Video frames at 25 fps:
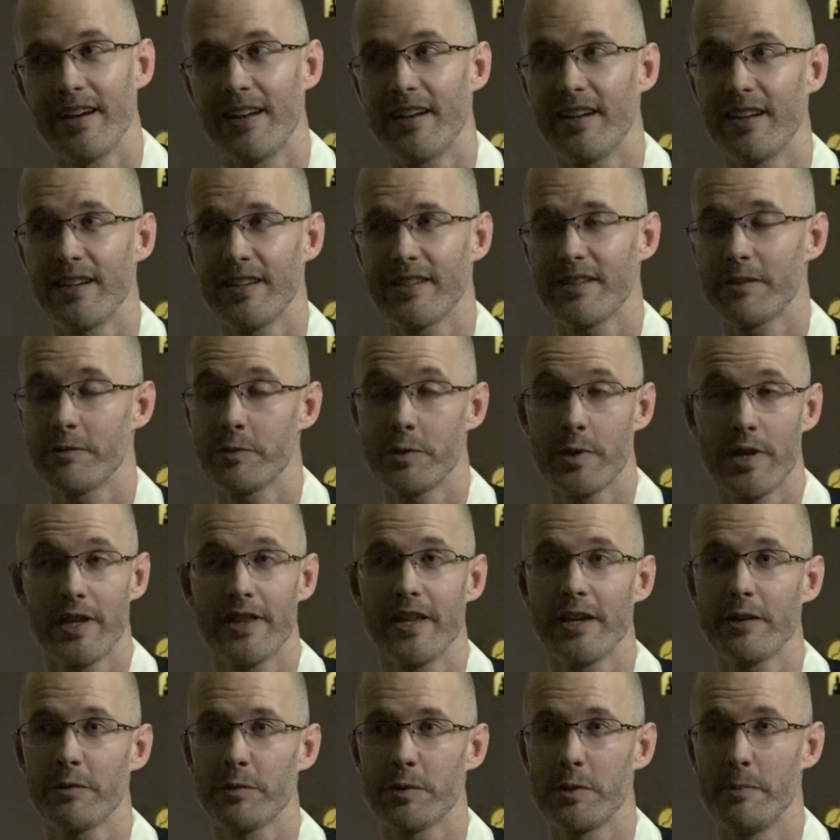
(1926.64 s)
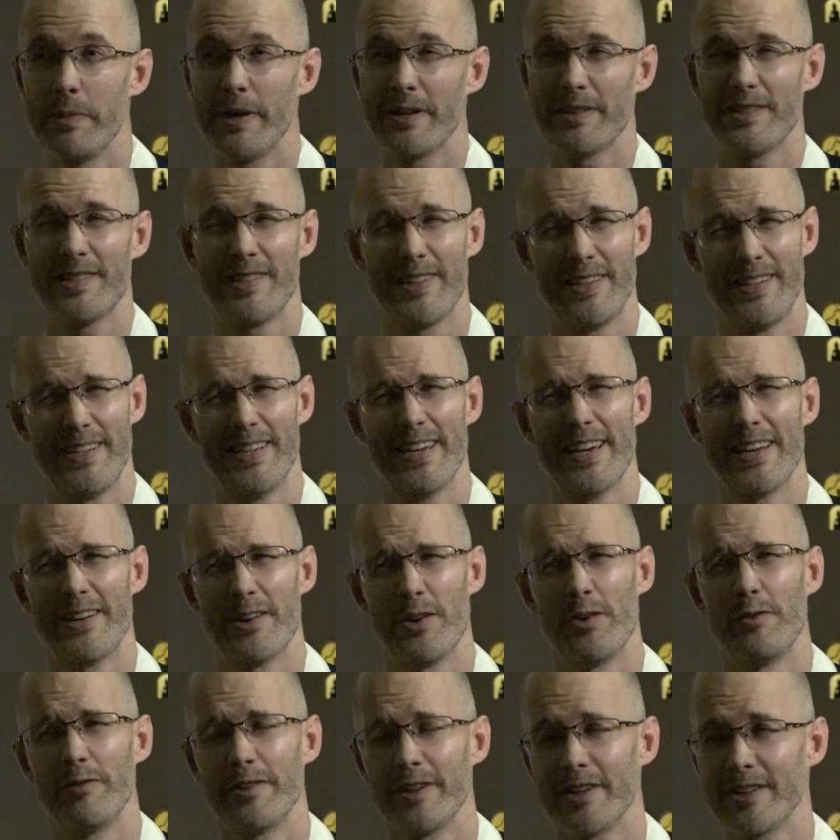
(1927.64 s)
and I, said, I think it was about to say, get
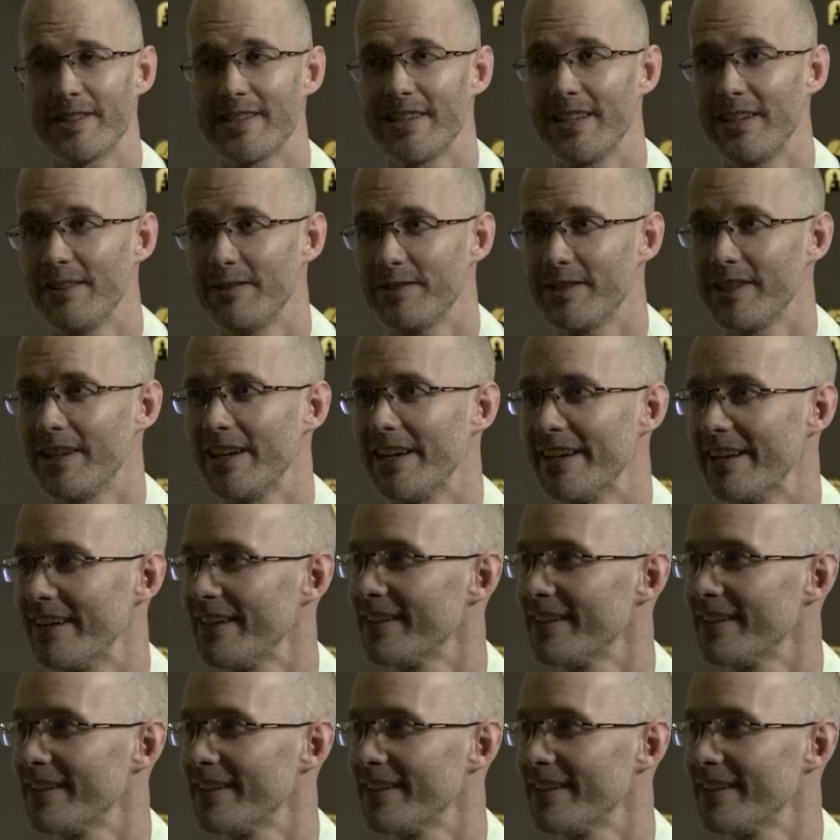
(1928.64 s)
over yourself, Tiger.